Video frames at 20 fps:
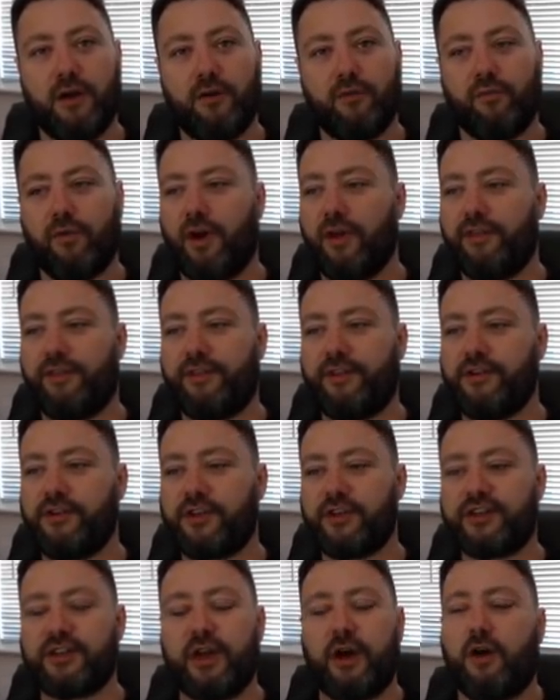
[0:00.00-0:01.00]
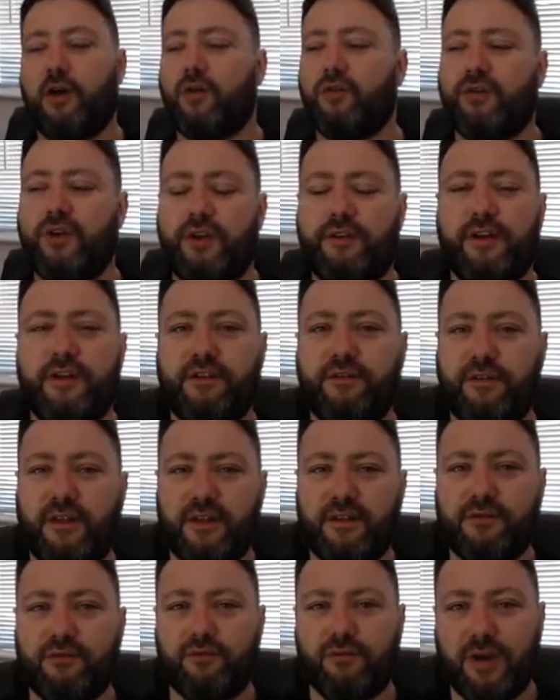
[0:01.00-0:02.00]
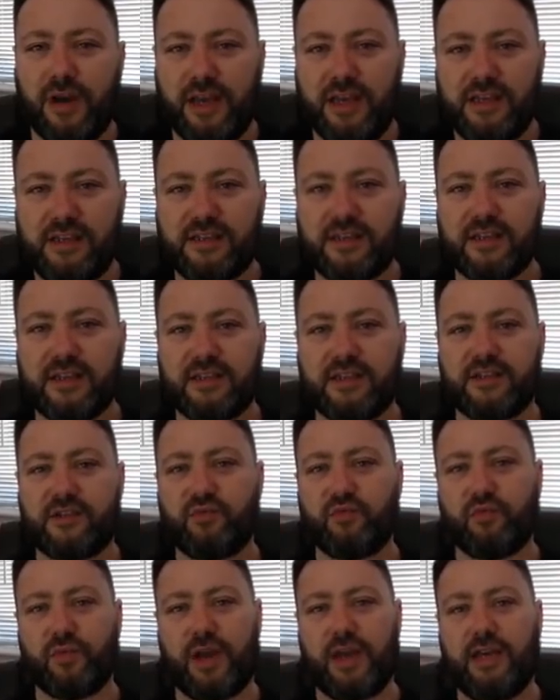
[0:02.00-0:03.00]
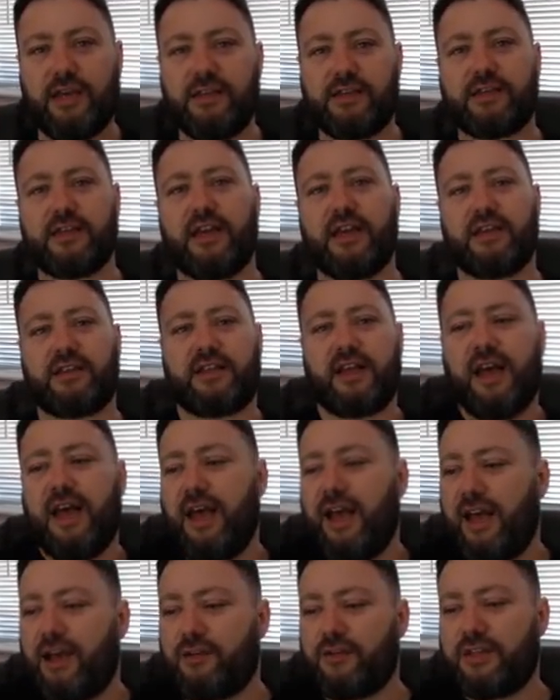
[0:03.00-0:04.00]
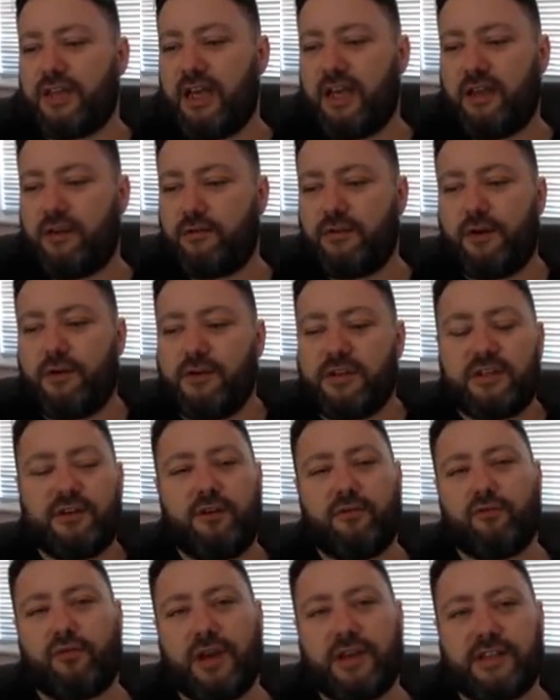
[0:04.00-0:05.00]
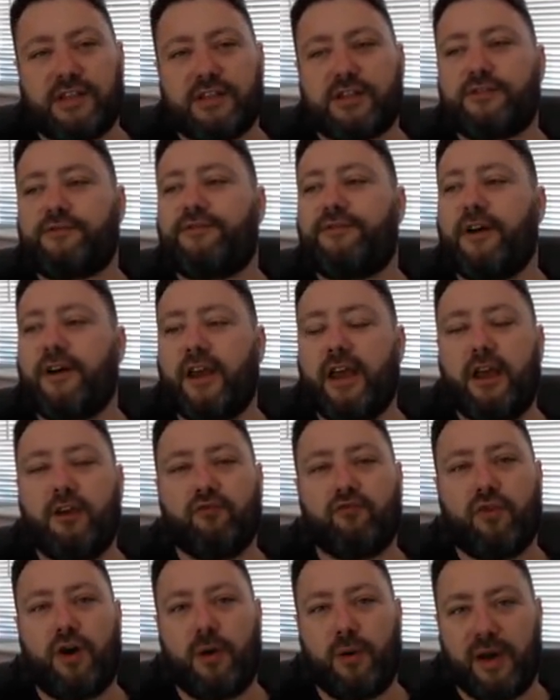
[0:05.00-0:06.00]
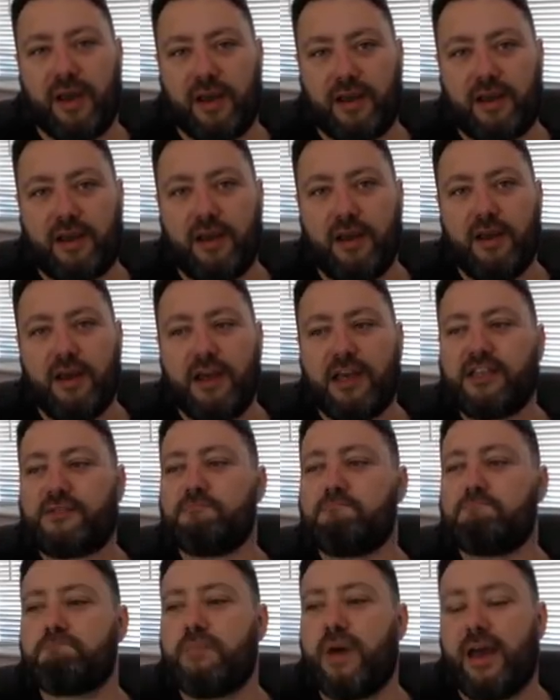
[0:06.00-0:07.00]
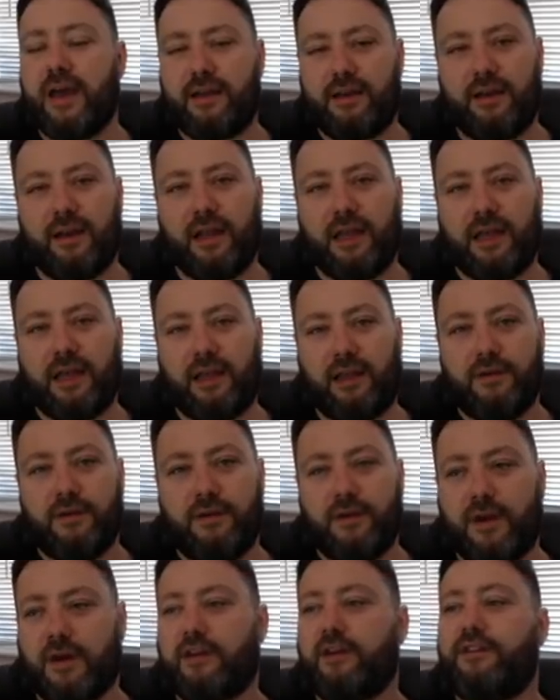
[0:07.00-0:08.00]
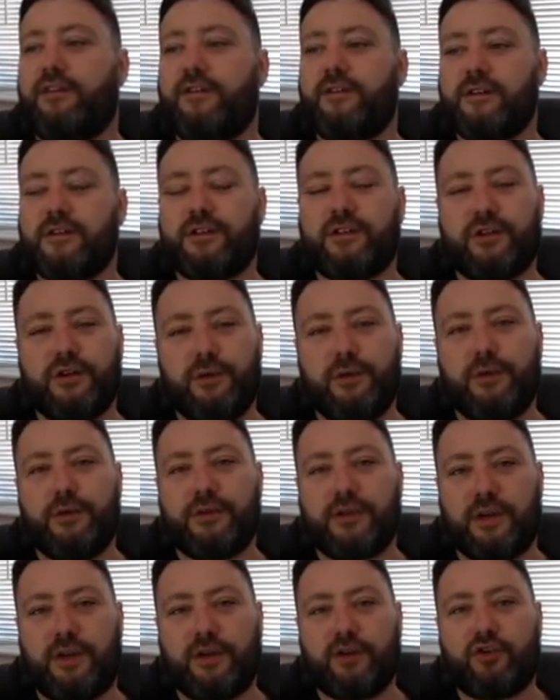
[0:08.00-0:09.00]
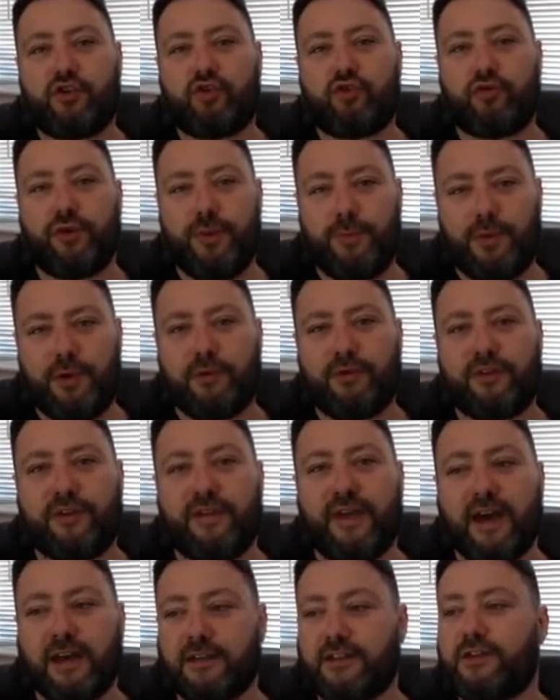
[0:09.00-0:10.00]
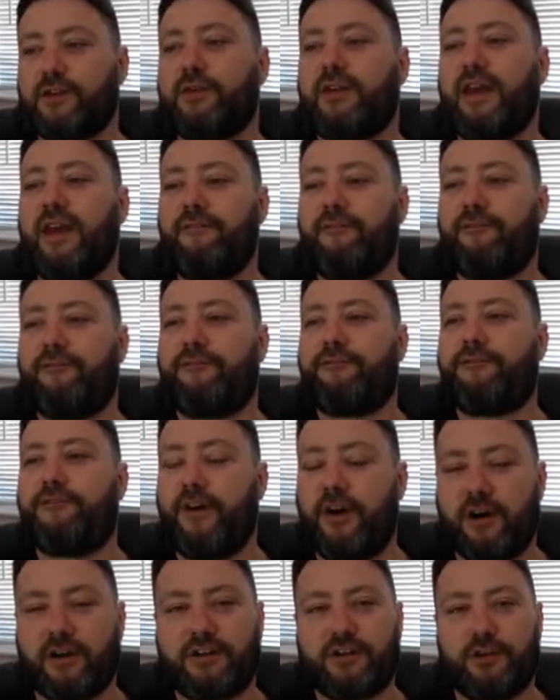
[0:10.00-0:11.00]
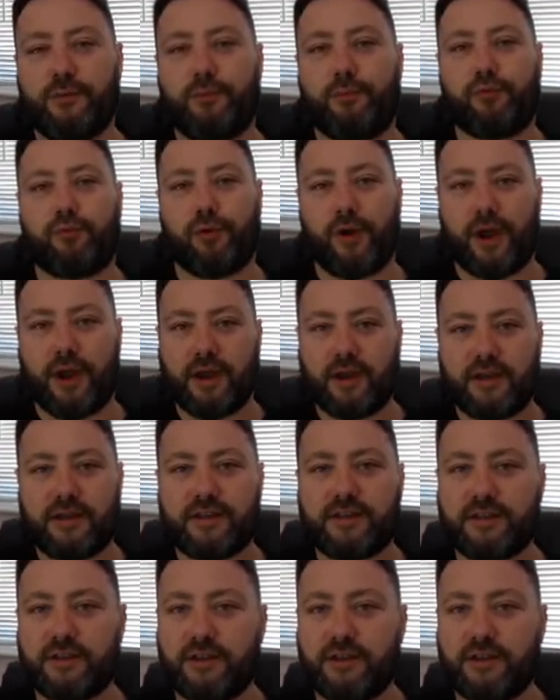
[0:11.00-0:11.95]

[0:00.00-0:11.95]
Rather than just say, oh no, that's racist, that's racist. How dare you? No, it's not racist, it's fucking heroic. It's manly. And I think the Zulu's a good tribute to that, so get fucked, you pricks.